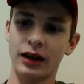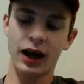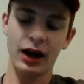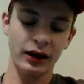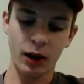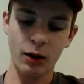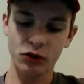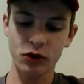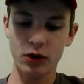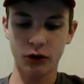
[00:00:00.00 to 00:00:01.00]
idea that
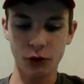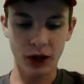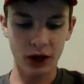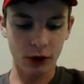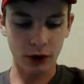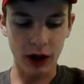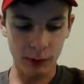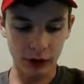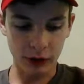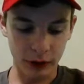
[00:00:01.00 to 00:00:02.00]
I was talking to some
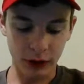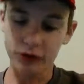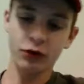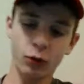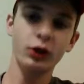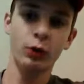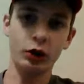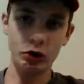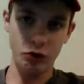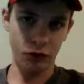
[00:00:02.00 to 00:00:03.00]
anarcho-communists and they said, so
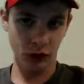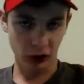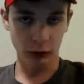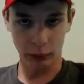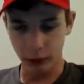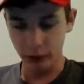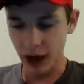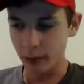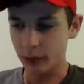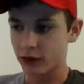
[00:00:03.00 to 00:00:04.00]
what do you want to do, physically
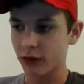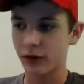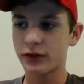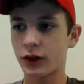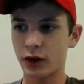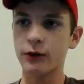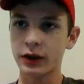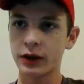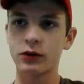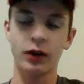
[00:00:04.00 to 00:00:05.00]
remove capitalists? And they say, no,
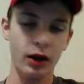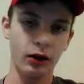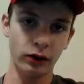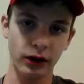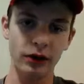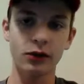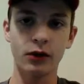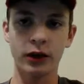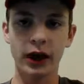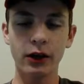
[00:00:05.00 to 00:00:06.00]
that's
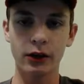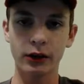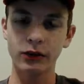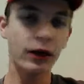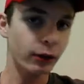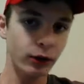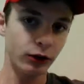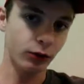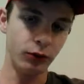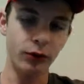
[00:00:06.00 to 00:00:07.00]
not anarchist. How can
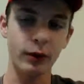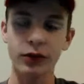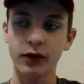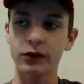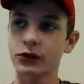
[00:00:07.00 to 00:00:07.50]
you do that without a